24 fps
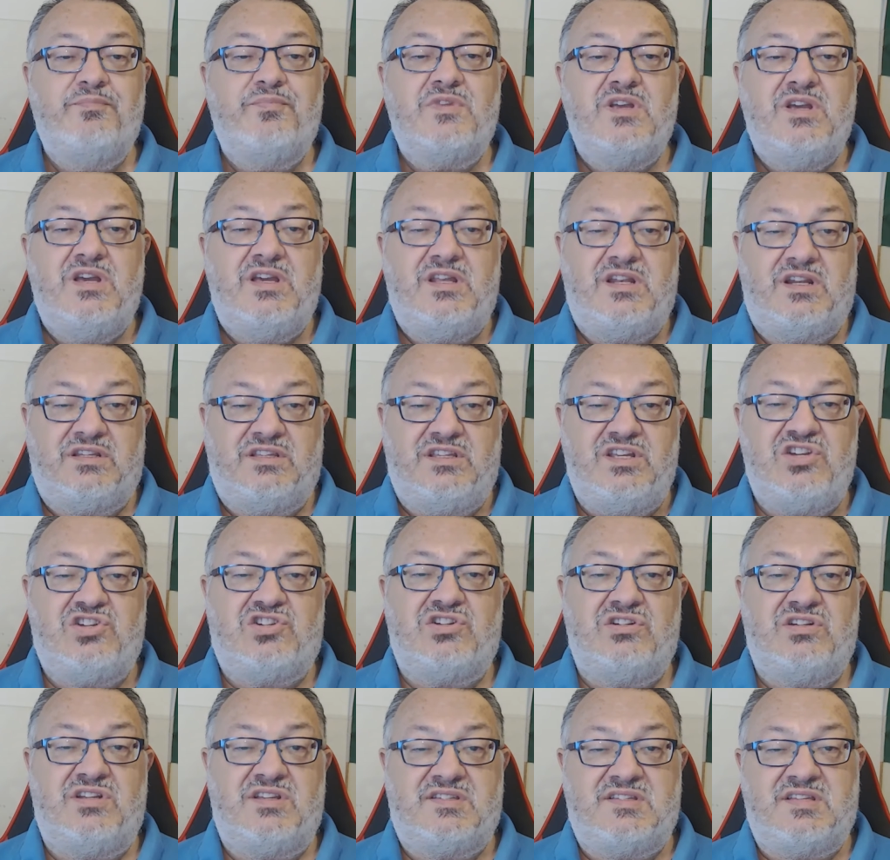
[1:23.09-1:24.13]
In addition,
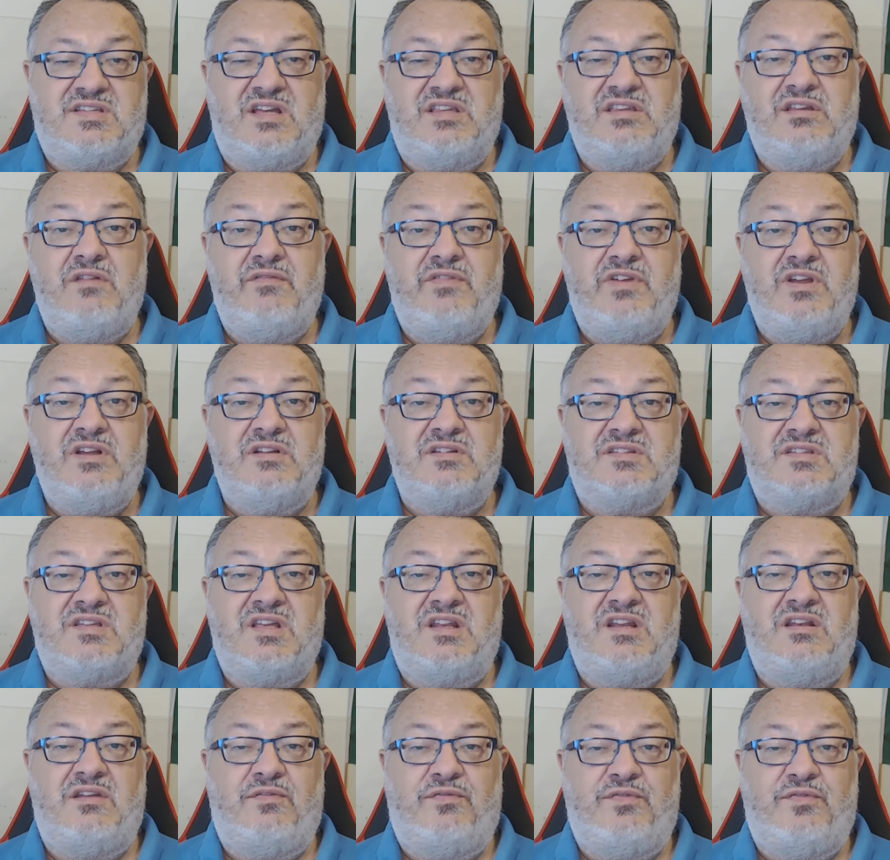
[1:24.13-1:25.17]
the study reveals that in
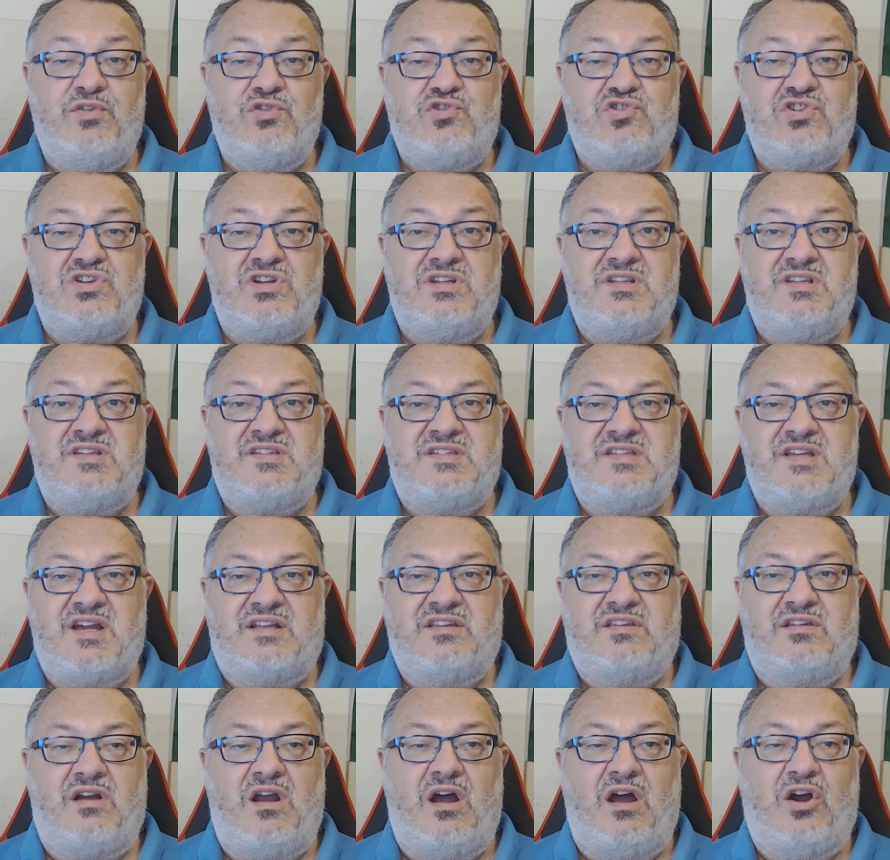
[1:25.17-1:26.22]
the future in this
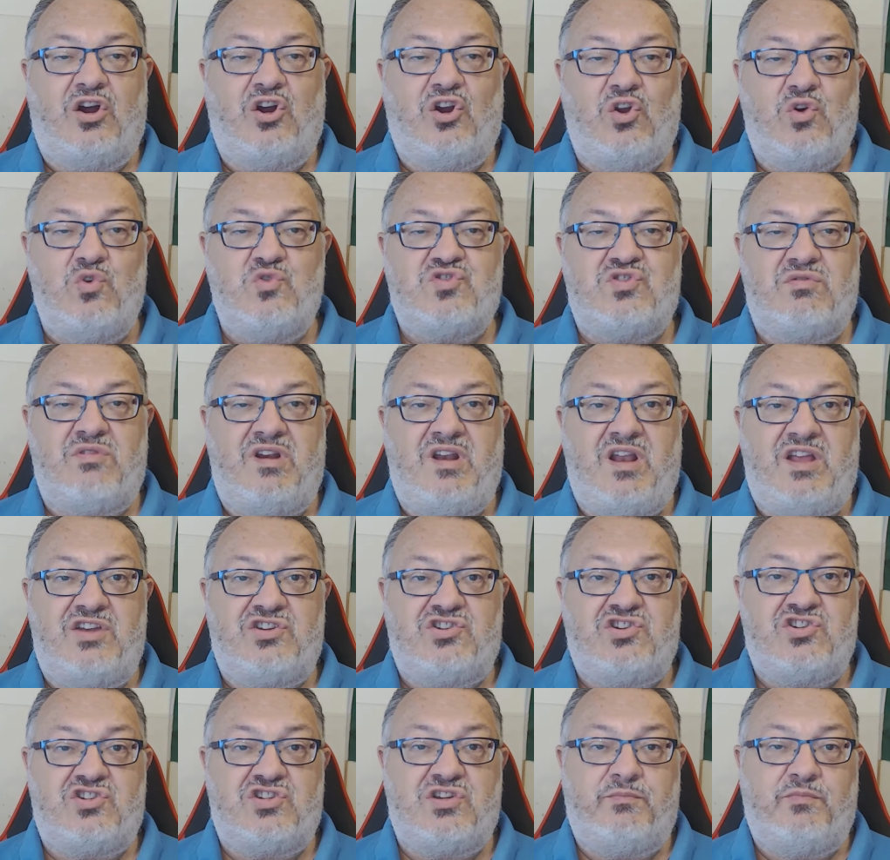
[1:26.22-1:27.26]
sector a closer
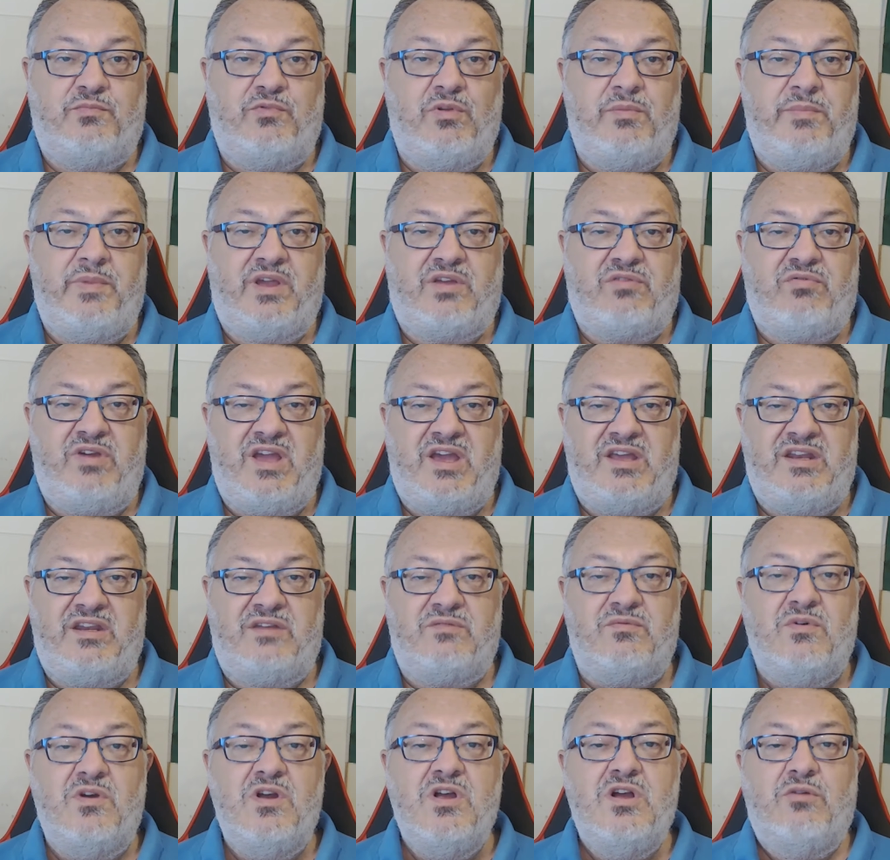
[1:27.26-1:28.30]
relationship will be created
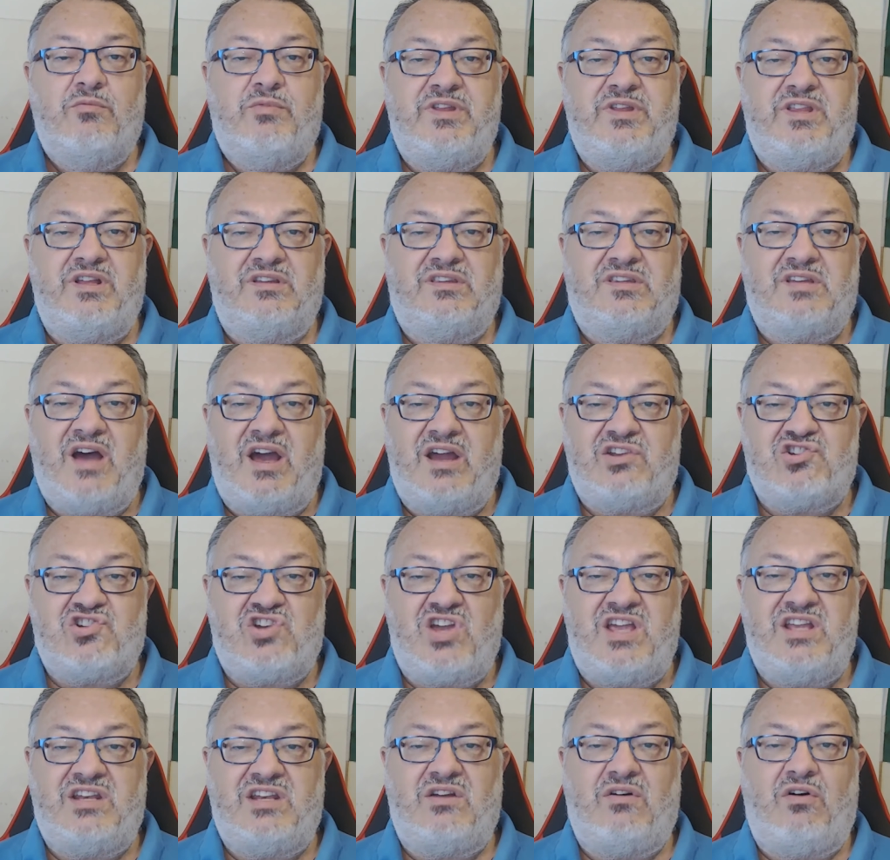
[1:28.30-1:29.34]
with the entire
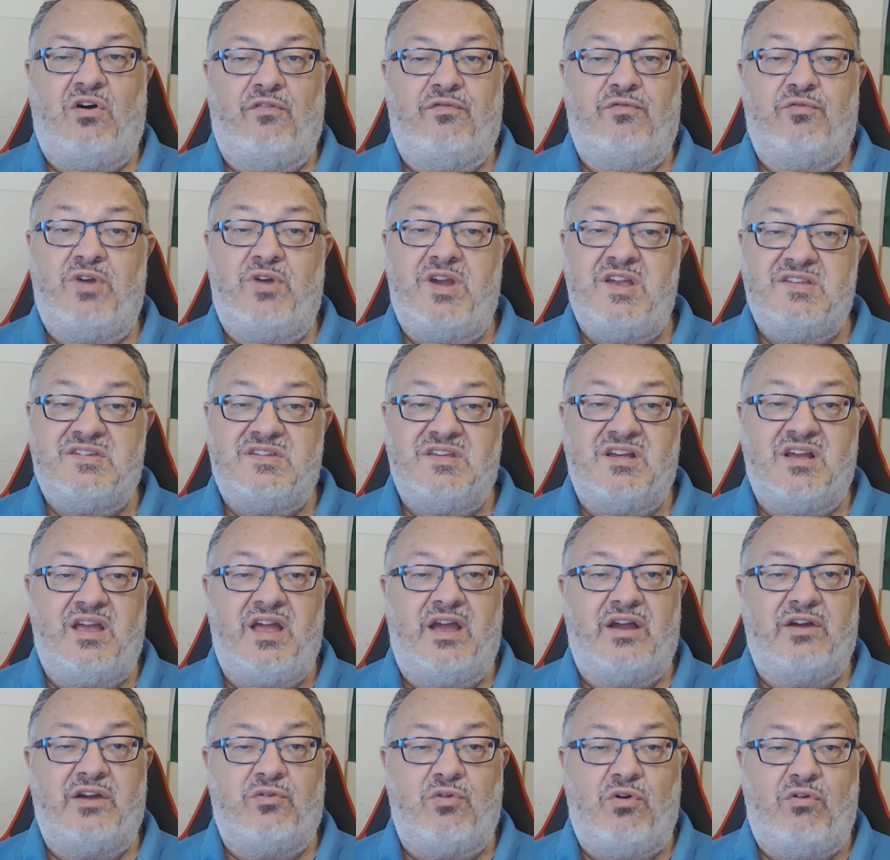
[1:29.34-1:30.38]
chain of raising and
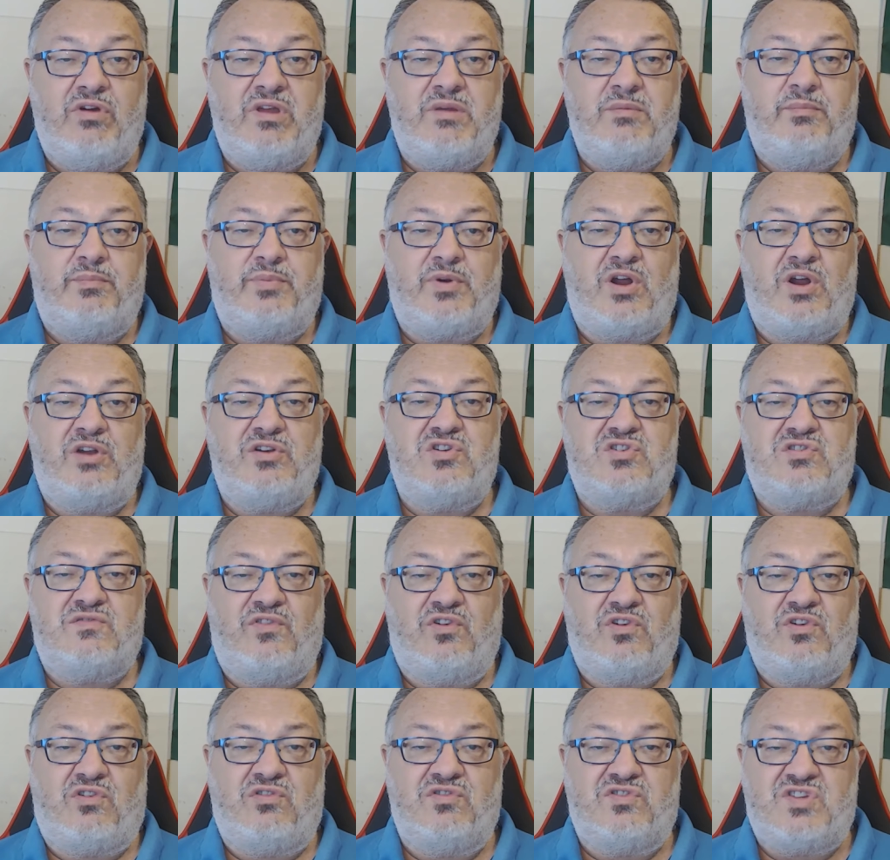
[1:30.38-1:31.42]
growing produce for
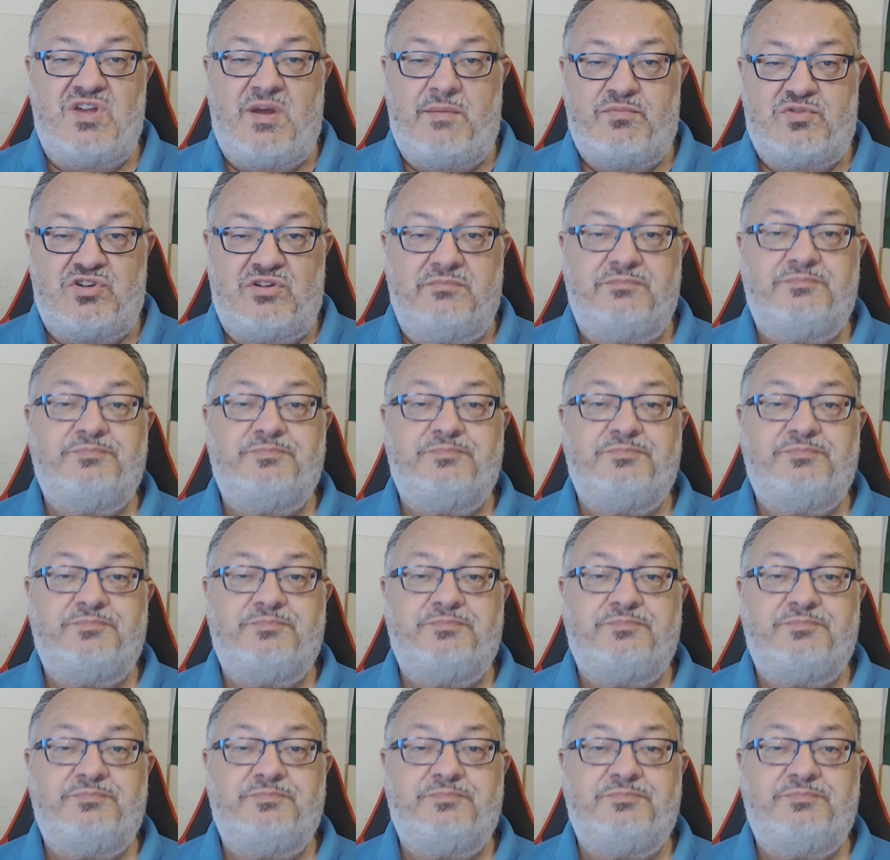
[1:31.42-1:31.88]
consumption.